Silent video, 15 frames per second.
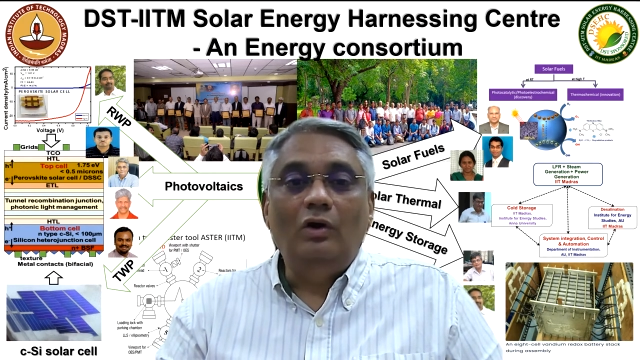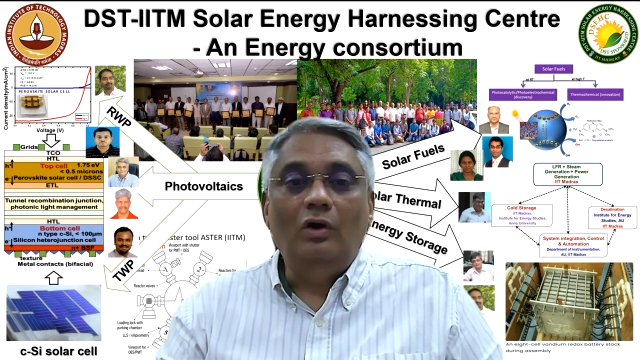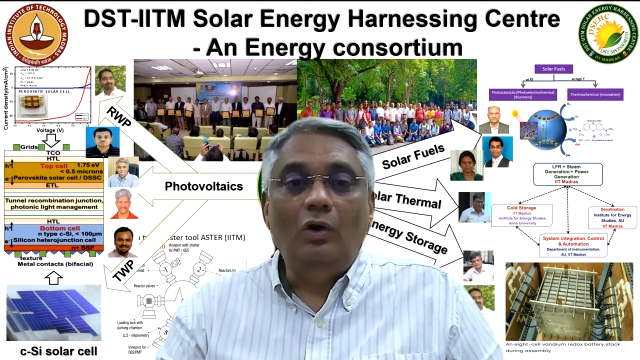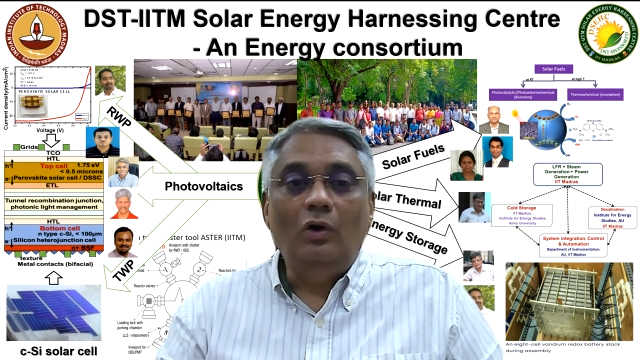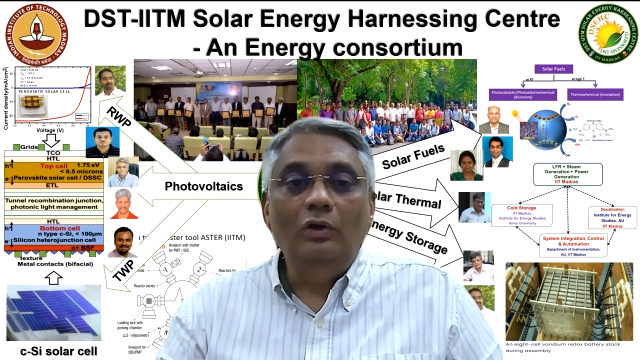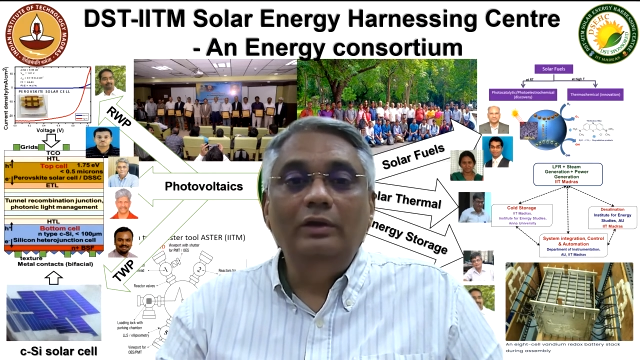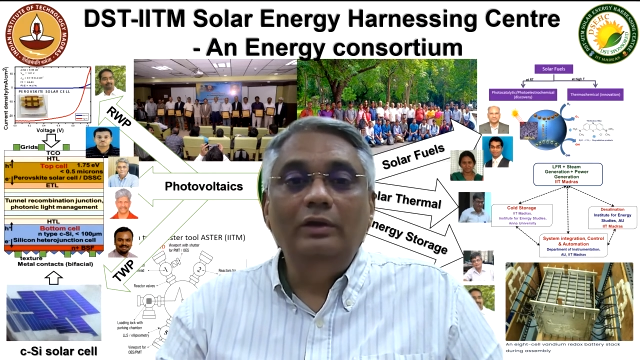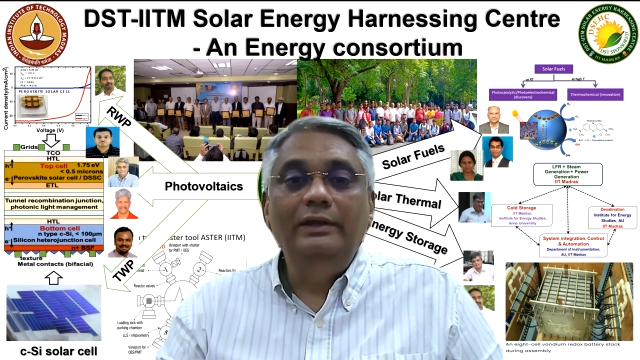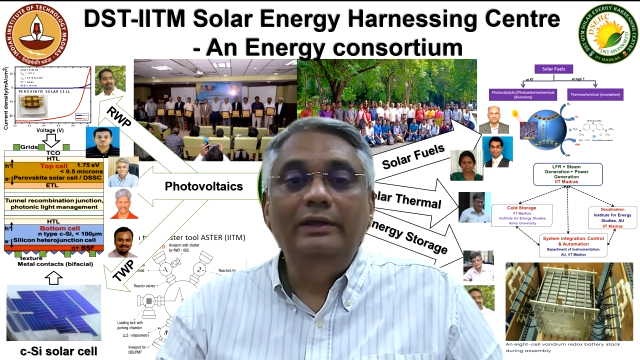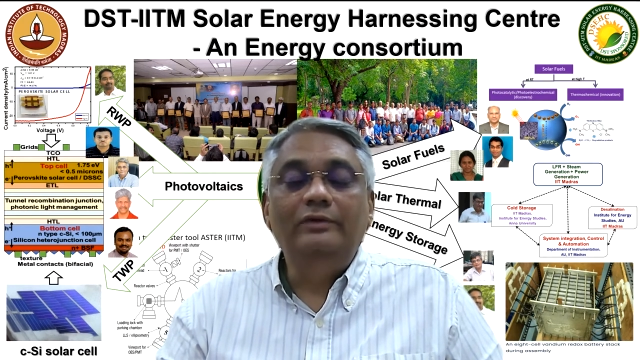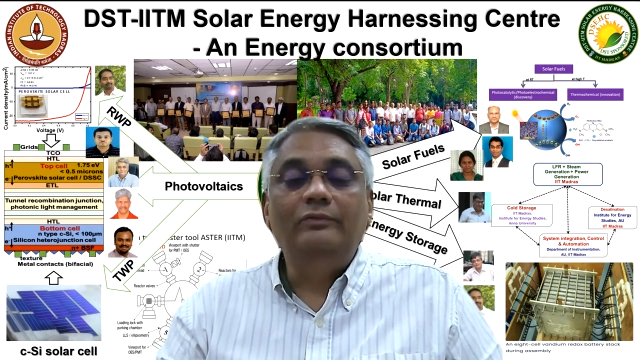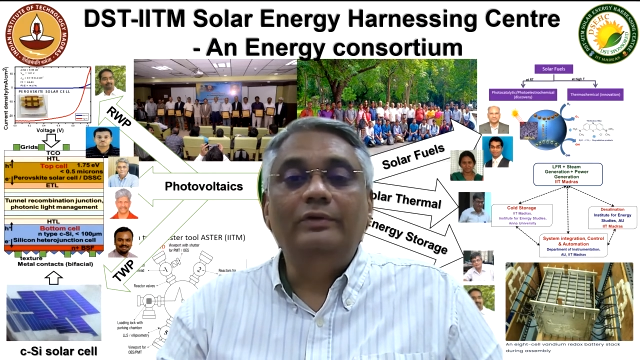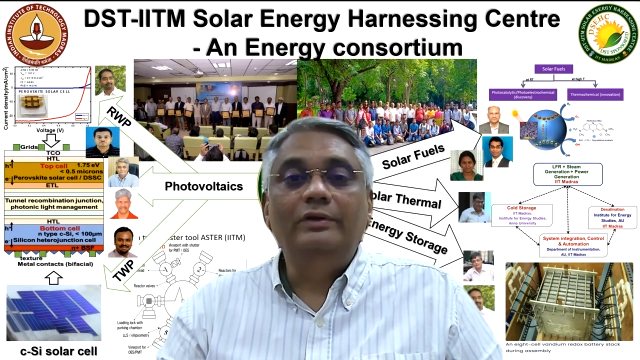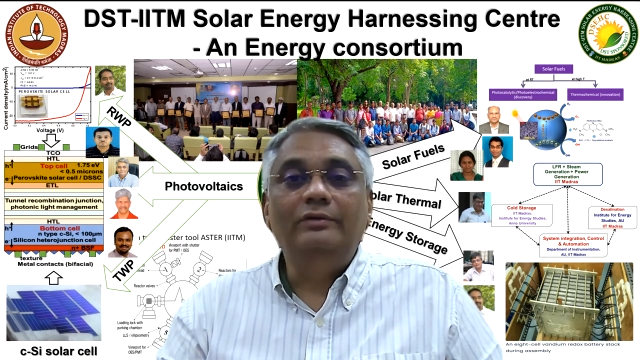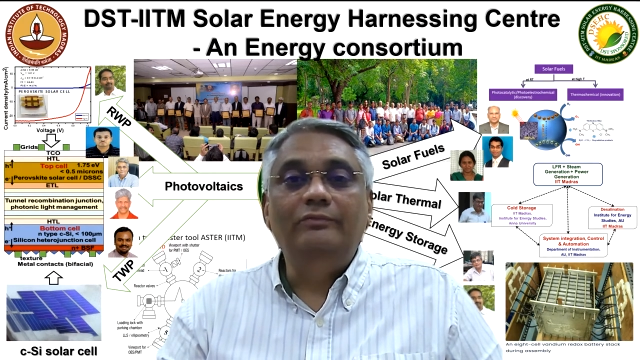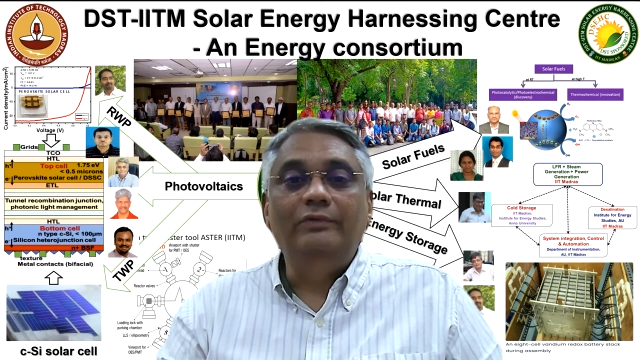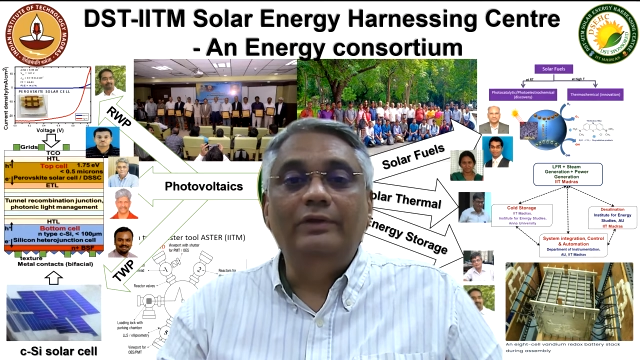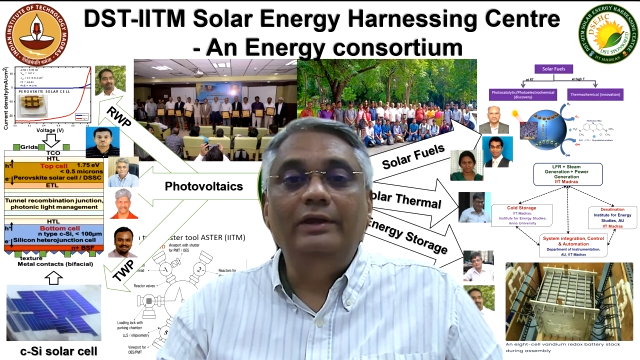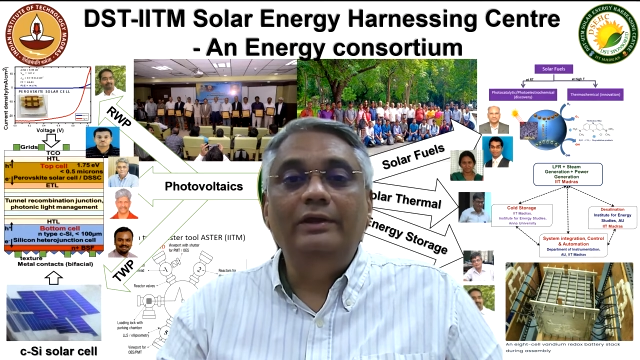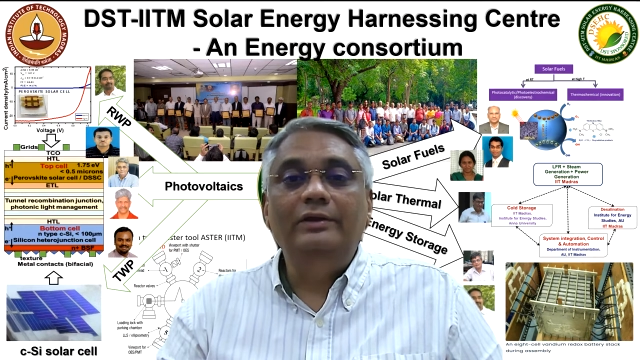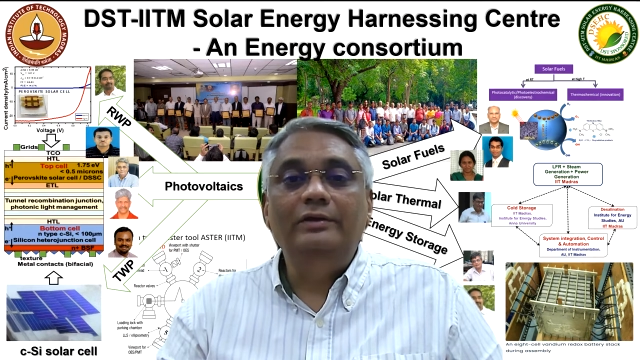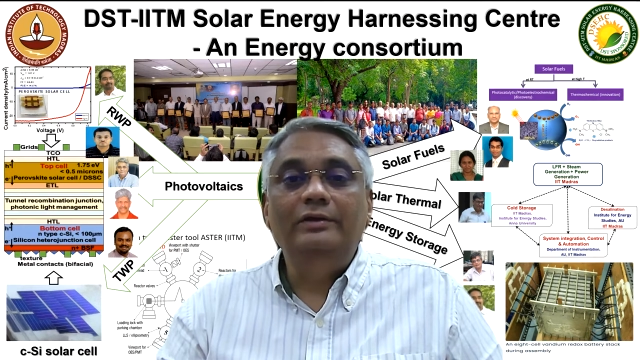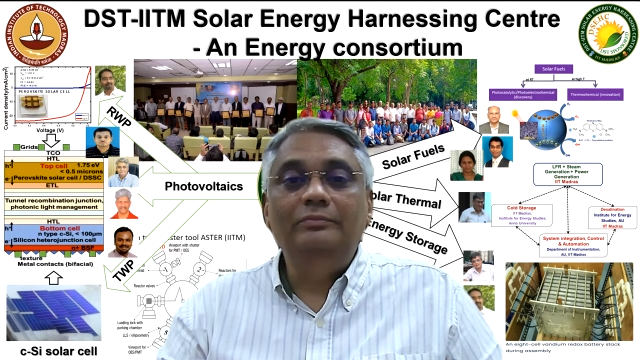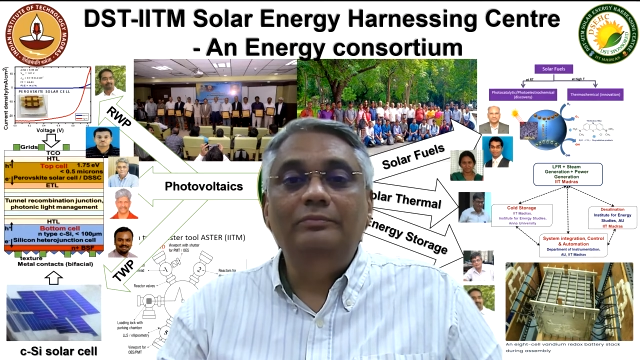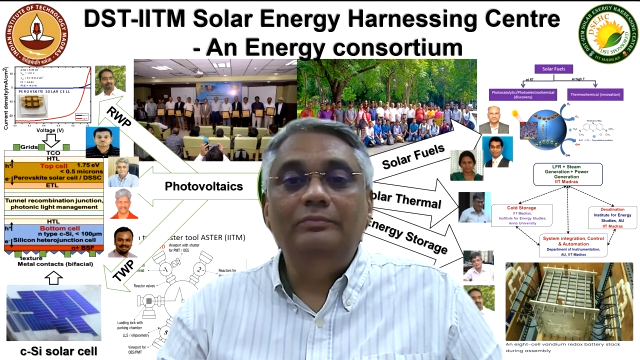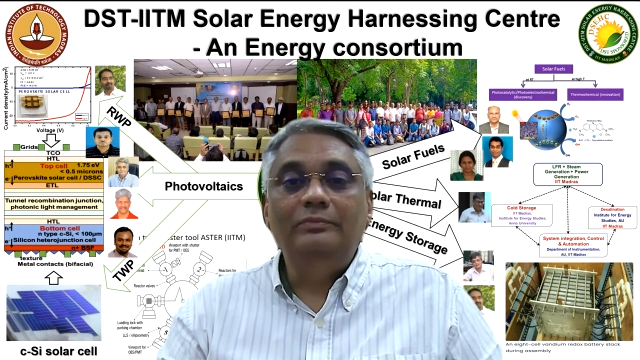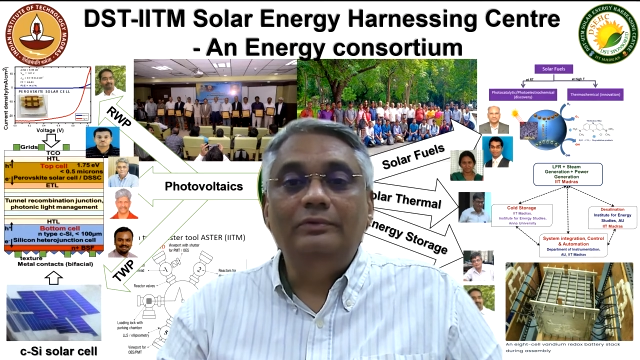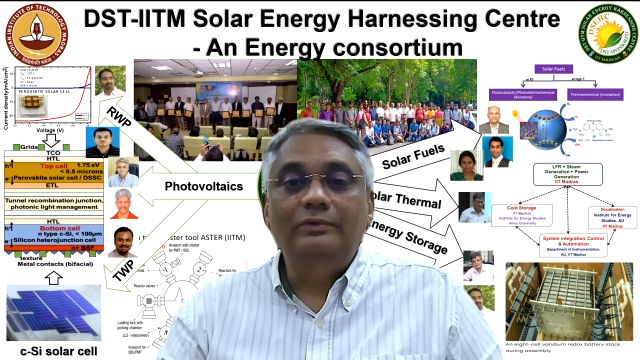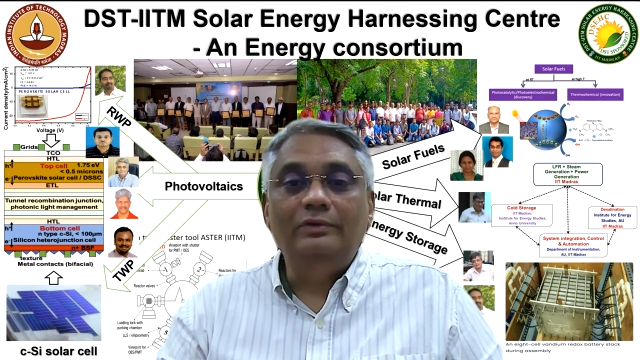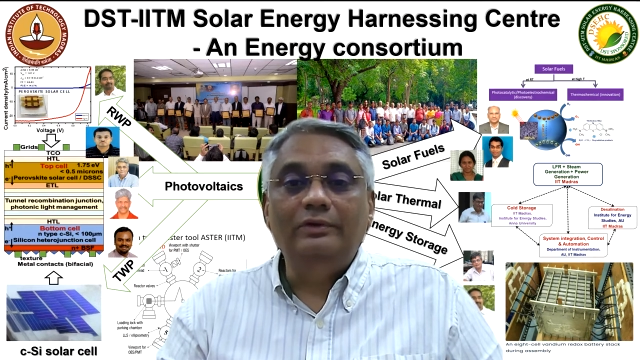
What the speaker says: all liquid vanadium